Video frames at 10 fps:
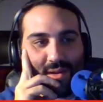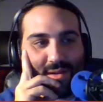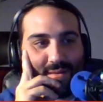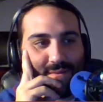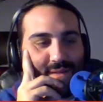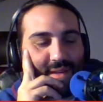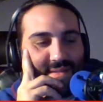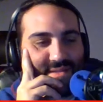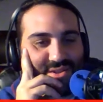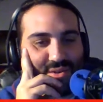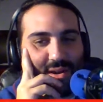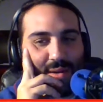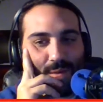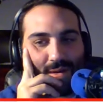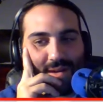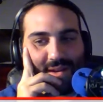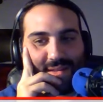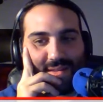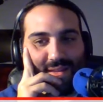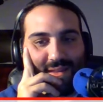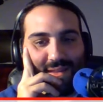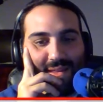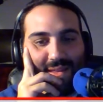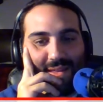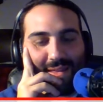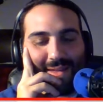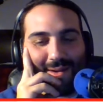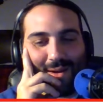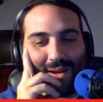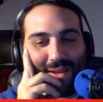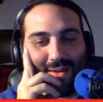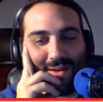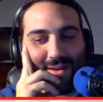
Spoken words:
for the industry I work in. I